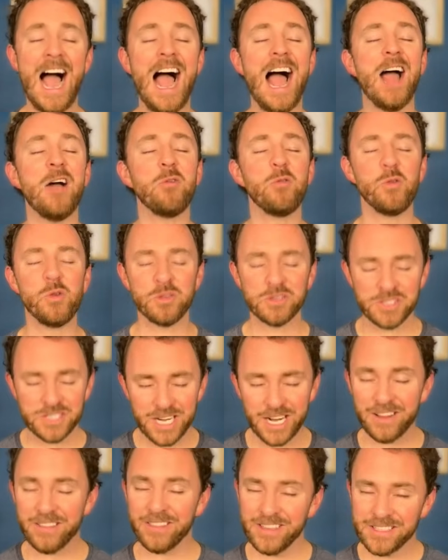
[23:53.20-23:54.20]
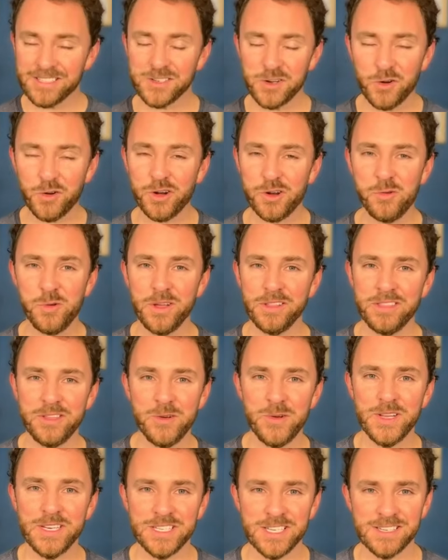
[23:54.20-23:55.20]
I will share this story with
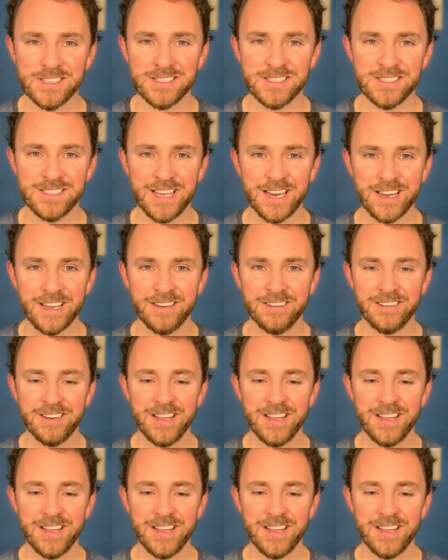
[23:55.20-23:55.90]
you in just a second,